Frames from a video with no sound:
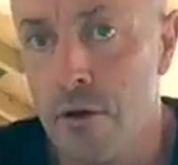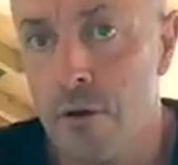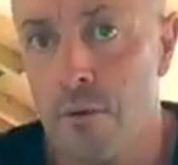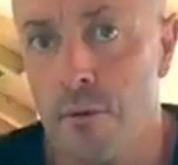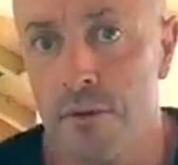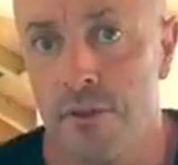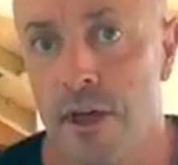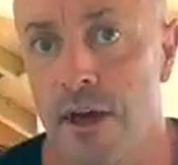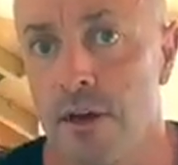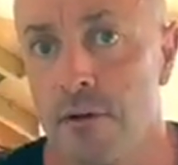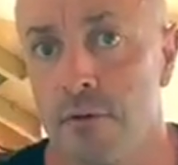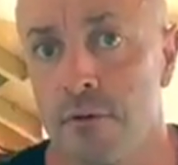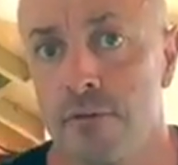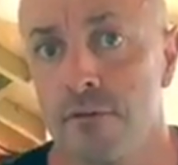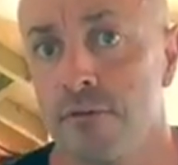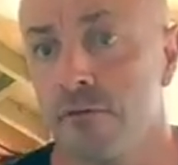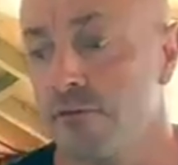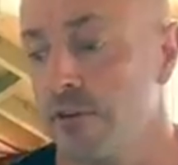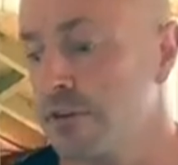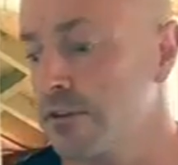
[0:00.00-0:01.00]

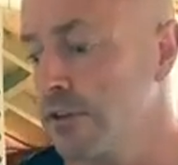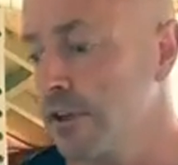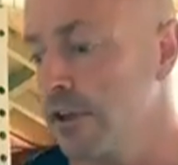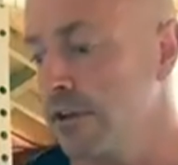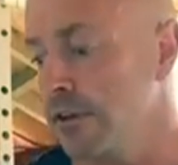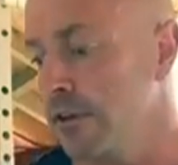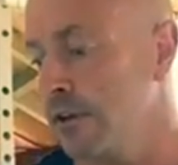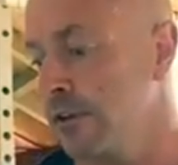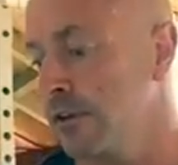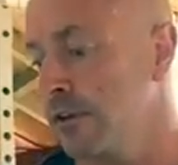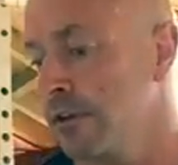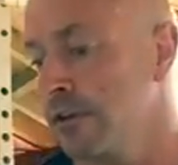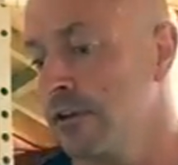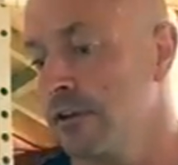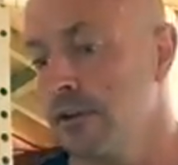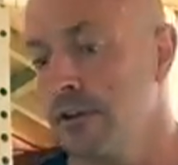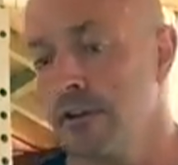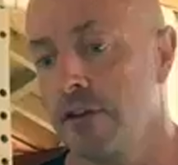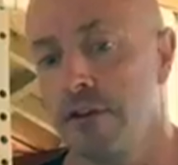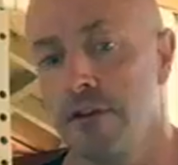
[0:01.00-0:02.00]
without risking
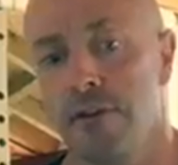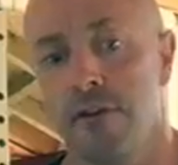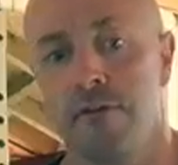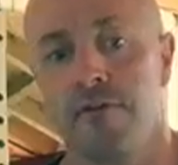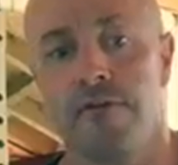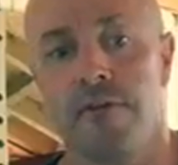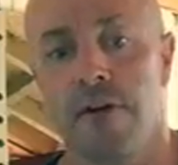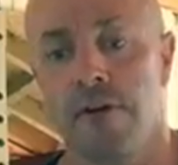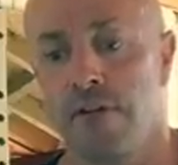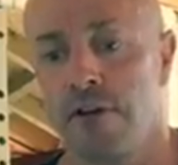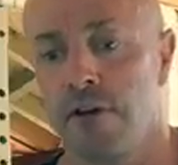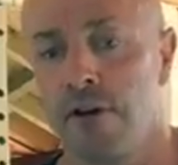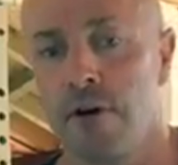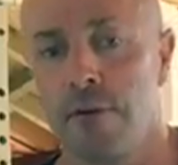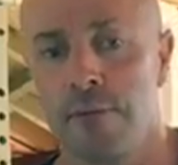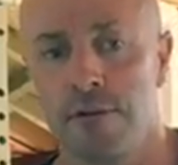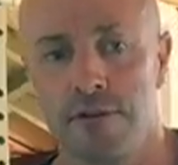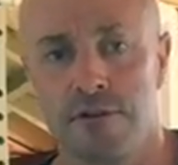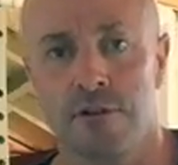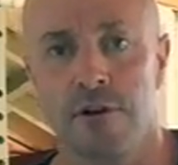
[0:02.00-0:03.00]
the very
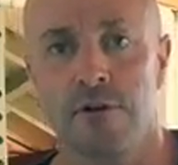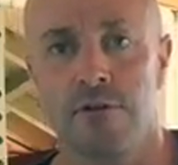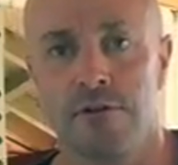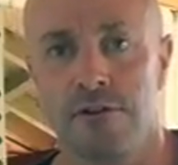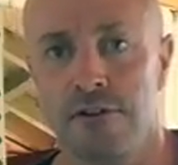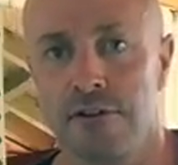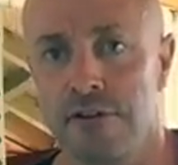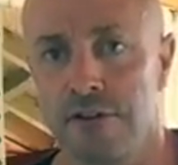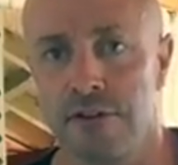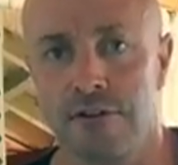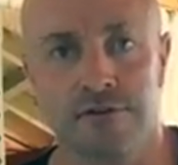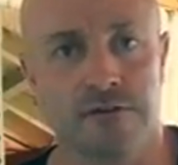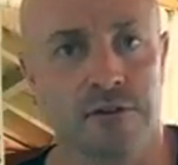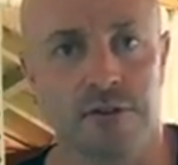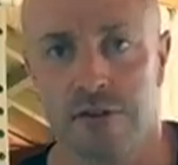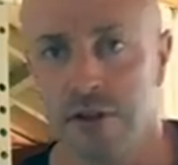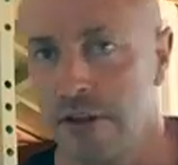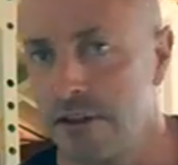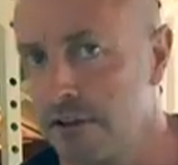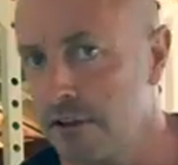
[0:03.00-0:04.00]
common shoulder injuries,
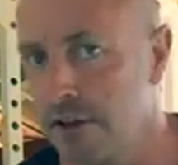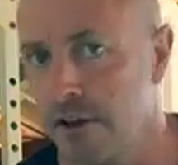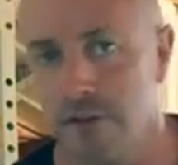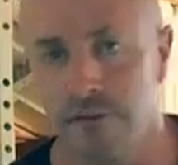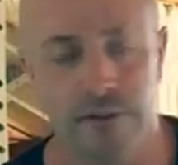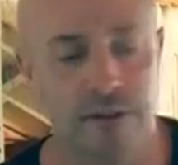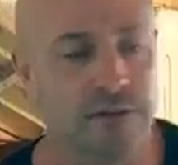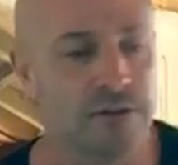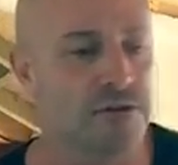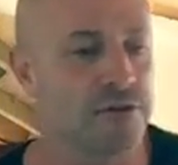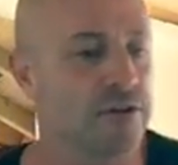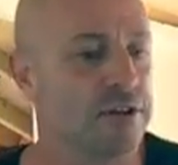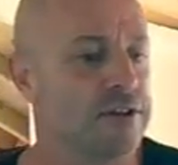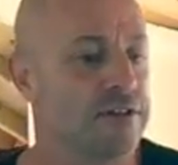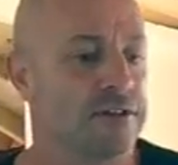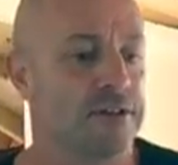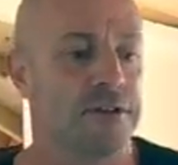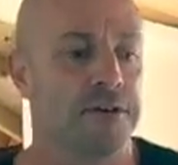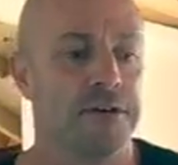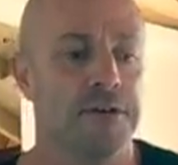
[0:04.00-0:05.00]
rotator cuff
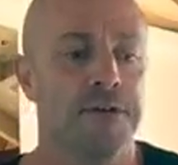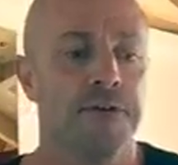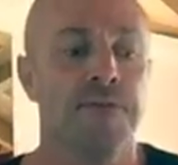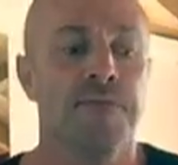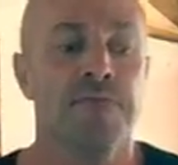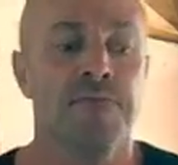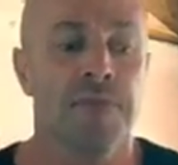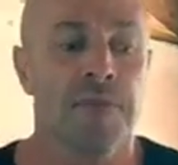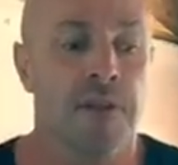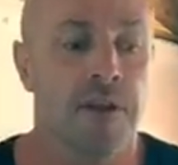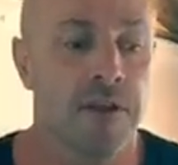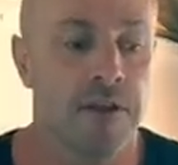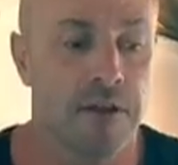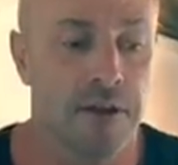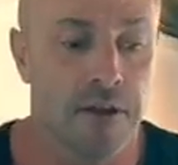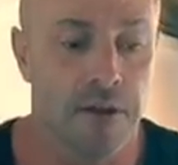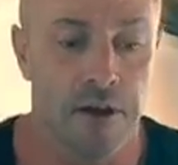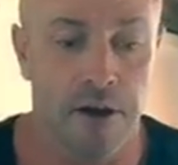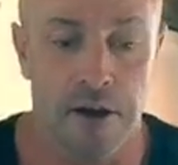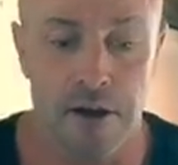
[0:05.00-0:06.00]
injuries,
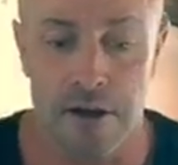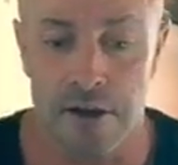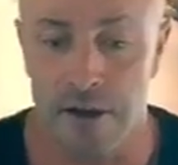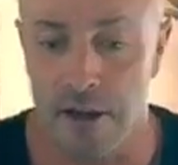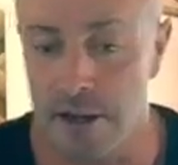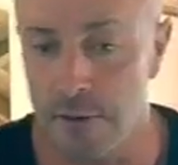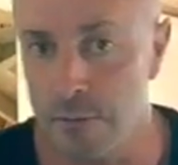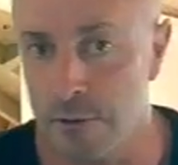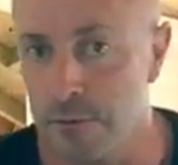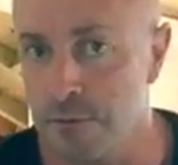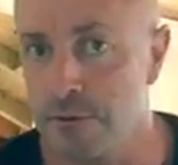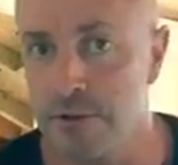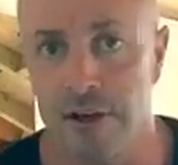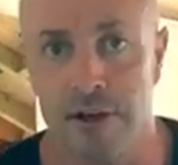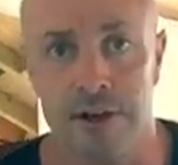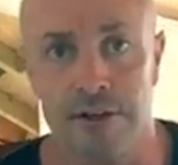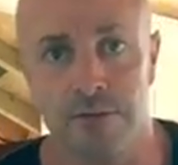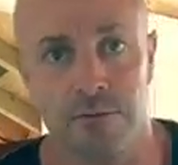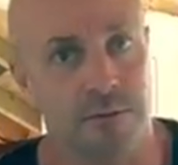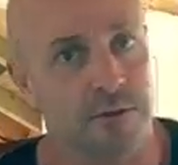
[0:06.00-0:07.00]
labrum
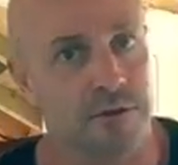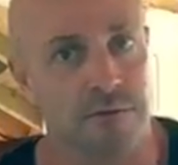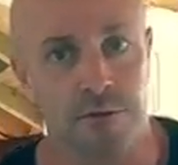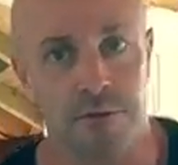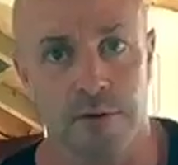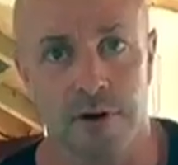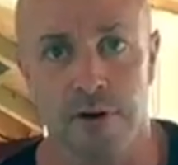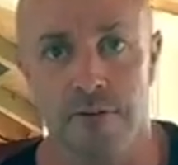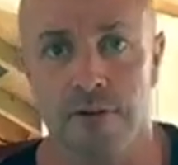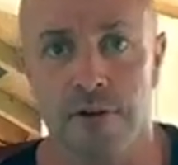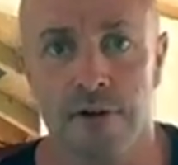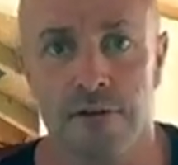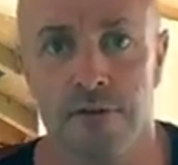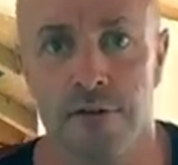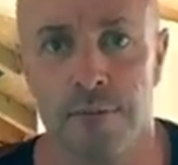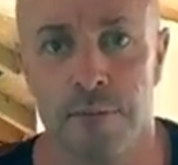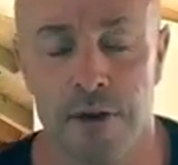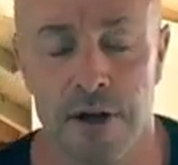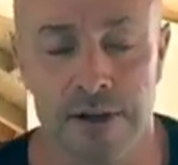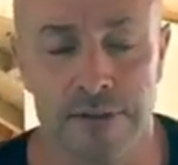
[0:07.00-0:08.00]
tears, which is what I've got
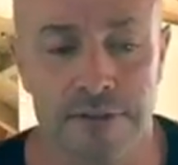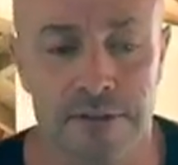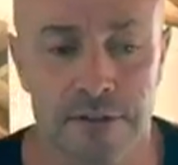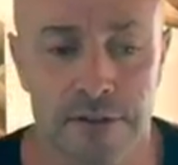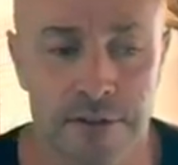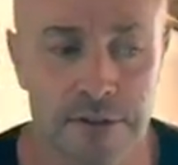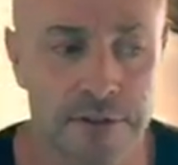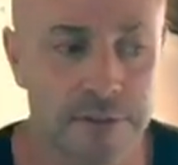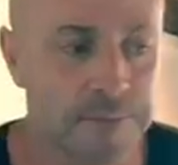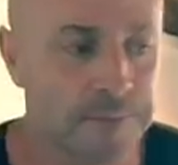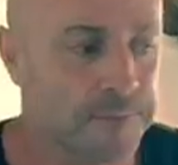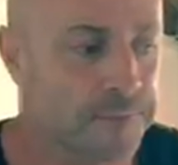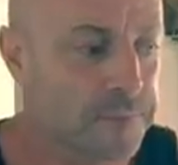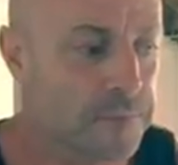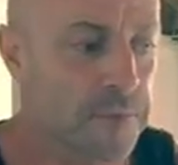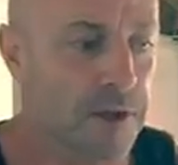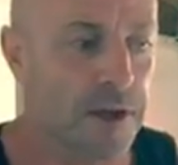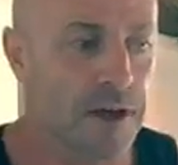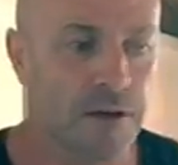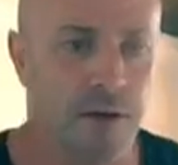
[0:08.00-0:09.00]
from my accident,
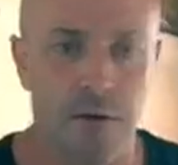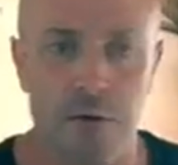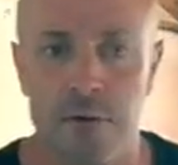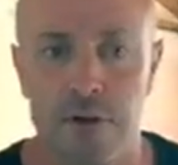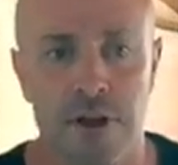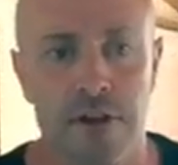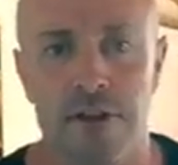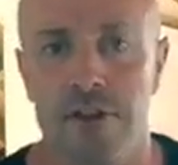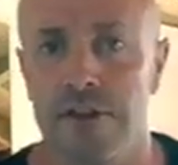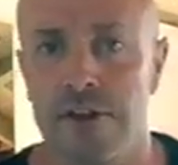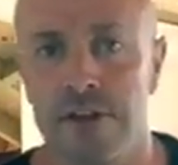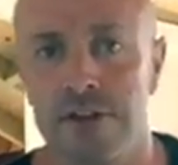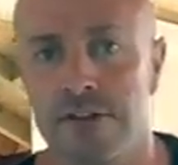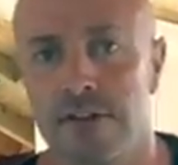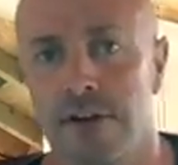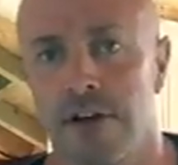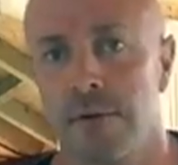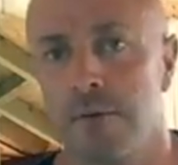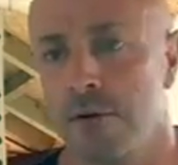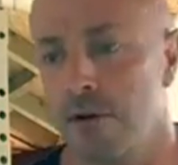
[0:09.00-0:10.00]
and all the other things
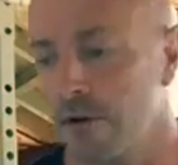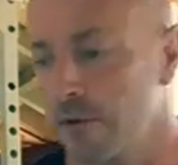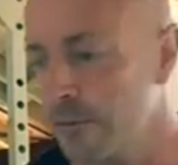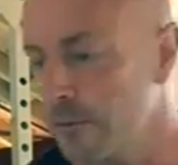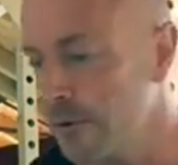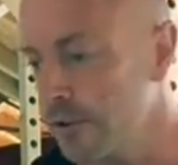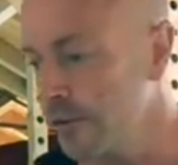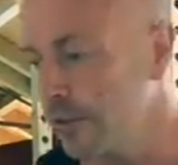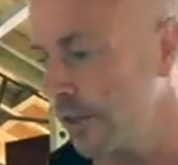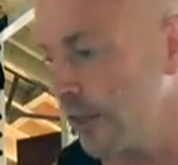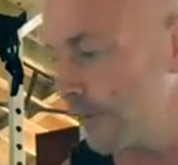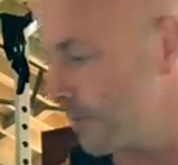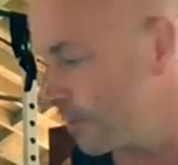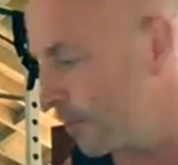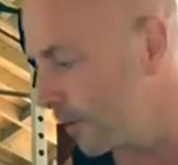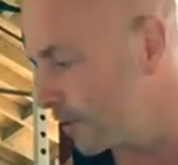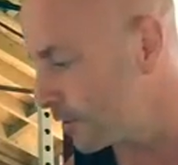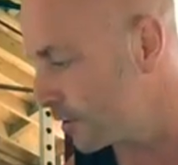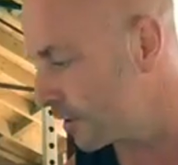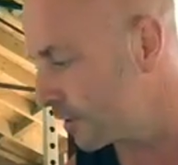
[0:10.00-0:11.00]
that come along with heavy
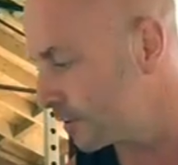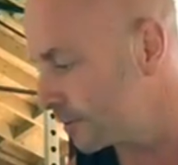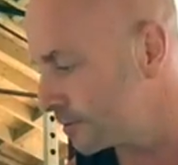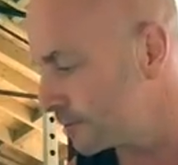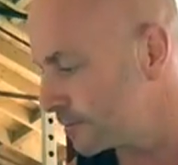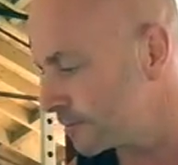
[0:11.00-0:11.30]
benching